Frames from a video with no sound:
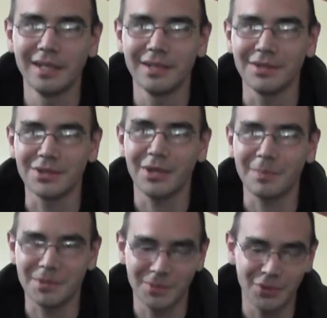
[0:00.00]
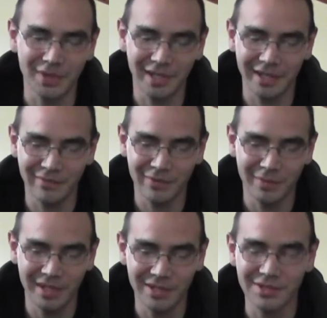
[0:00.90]
your stop smoking aid. For
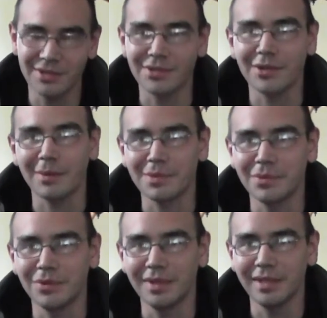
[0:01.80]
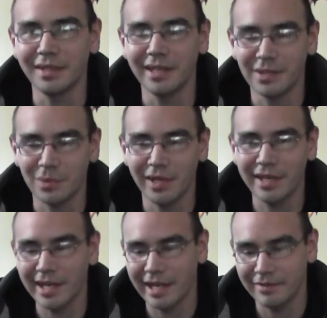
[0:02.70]
me, this is a stop smoking aid. That's why I
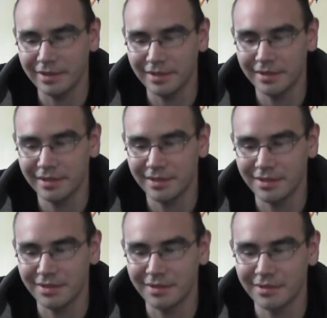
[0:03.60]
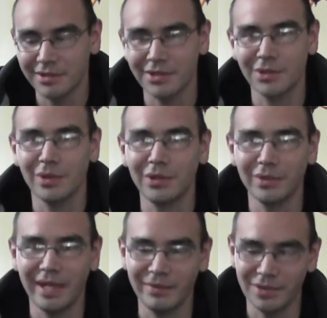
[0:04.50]
have it, is just so I
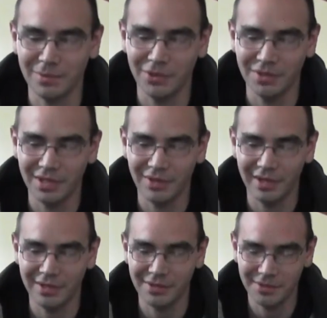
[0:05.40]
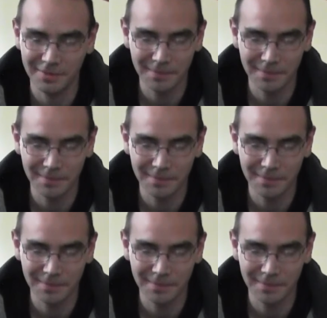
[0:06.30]
don't have to smoke cigarettes.